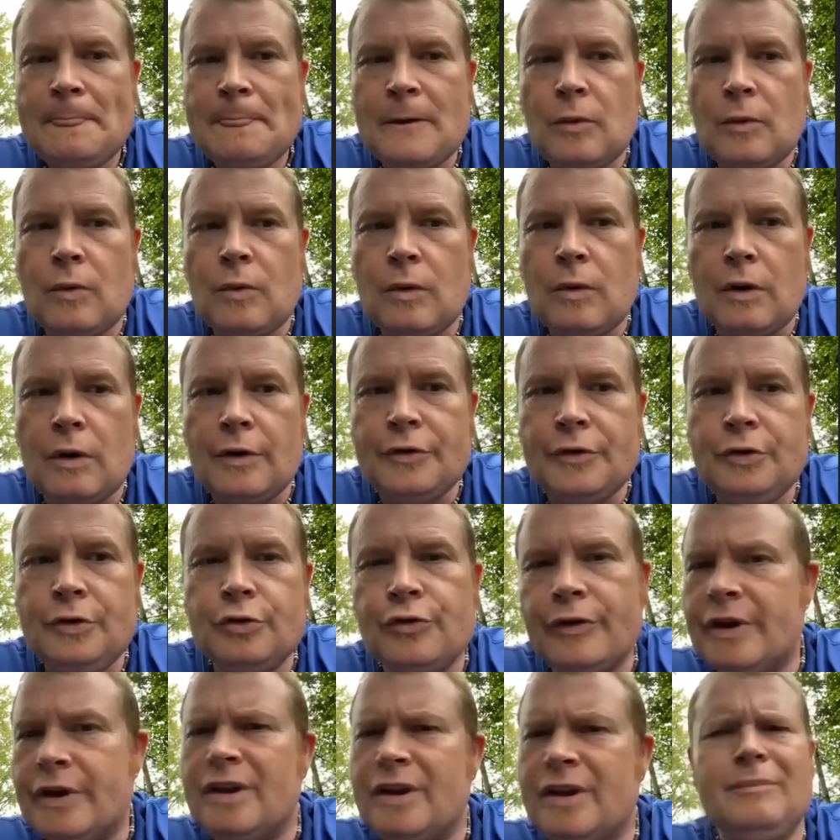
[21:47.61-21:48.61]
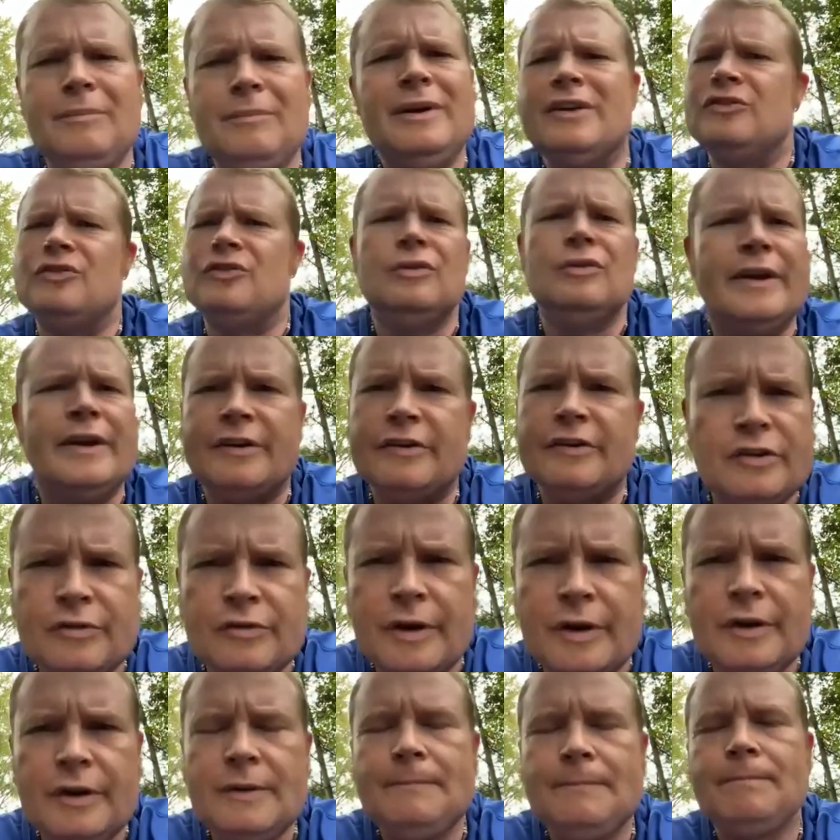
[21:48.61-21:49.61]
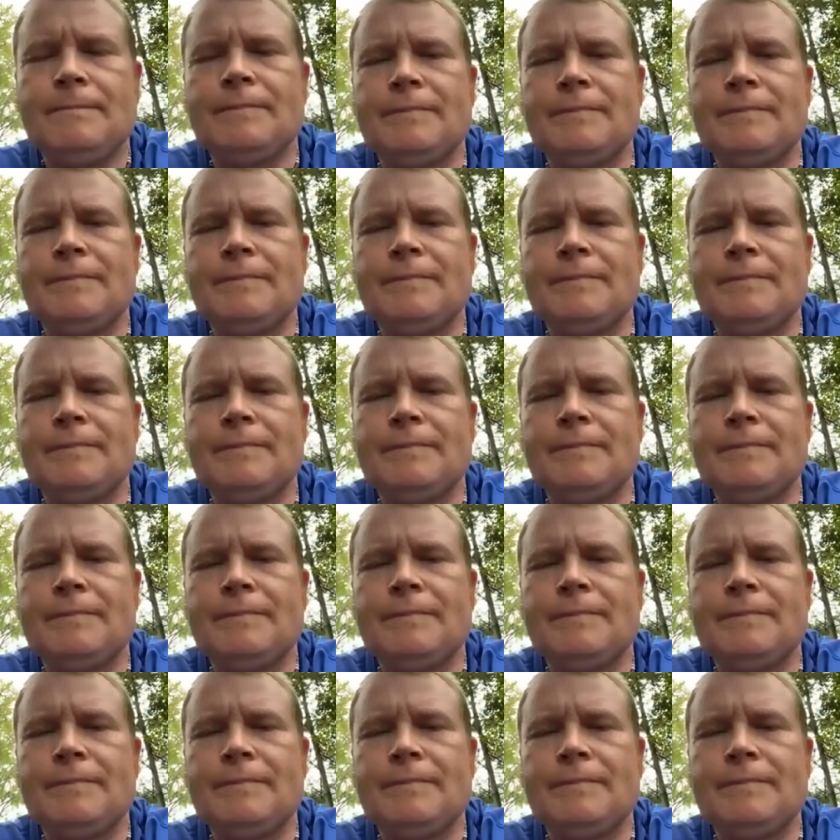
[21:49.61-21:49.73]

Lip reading: or are you drinking because you like to drink?